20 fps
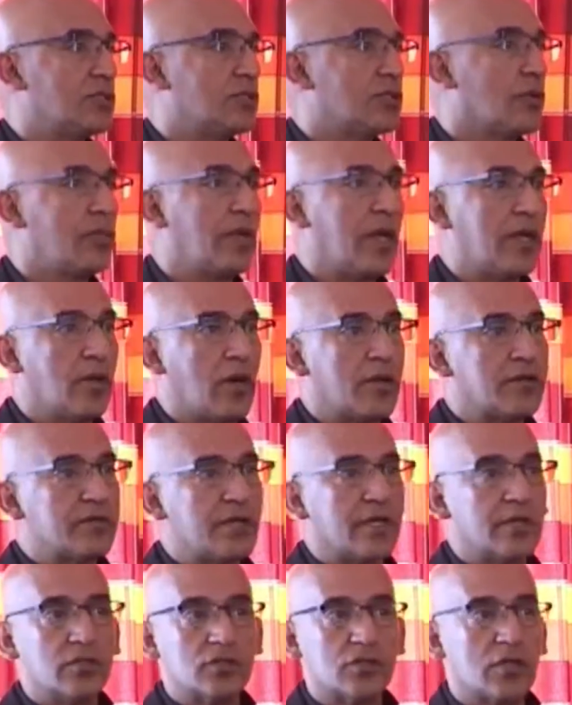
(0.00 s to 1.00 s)
So we are not
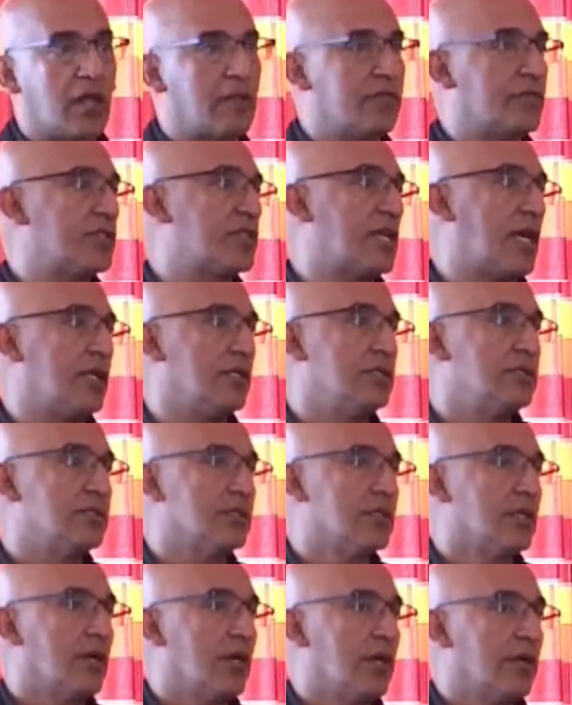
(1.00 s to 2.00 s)
trying to solve the challenge.
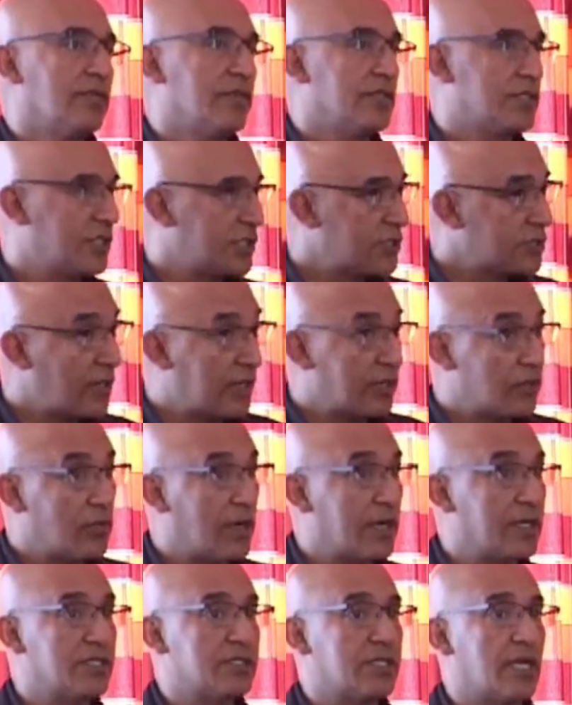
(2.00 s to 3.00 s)
We're just trying to
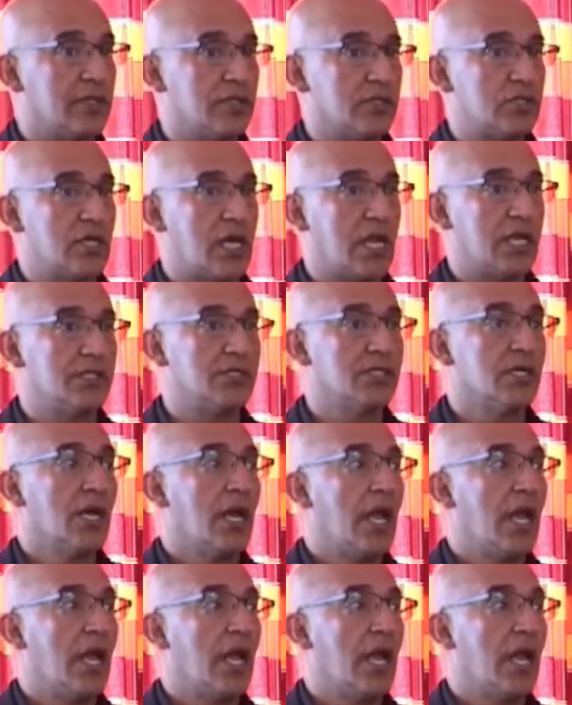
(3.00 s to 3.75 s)
understand the challenge.